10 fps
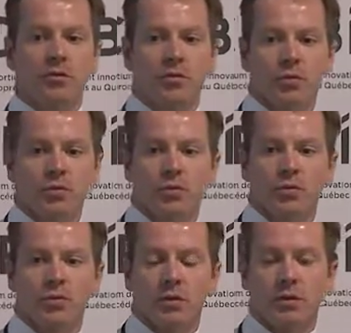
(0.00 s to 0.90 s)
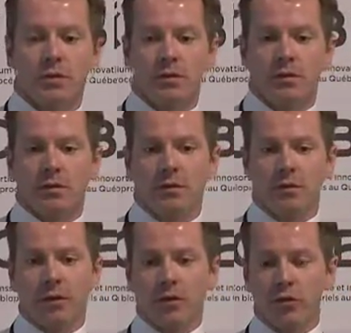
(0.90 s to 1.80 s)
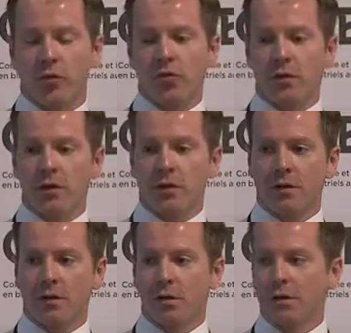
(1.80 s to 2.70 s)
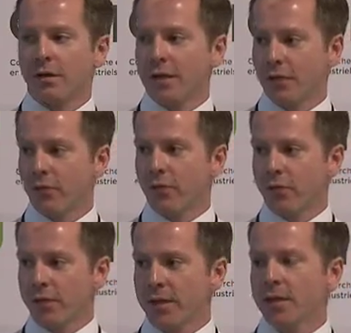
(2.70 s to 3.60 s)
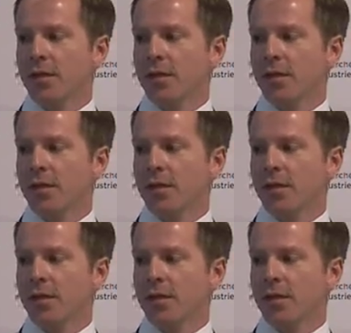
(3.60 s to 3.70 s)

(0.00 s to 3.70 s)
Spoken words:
to the industrial industry.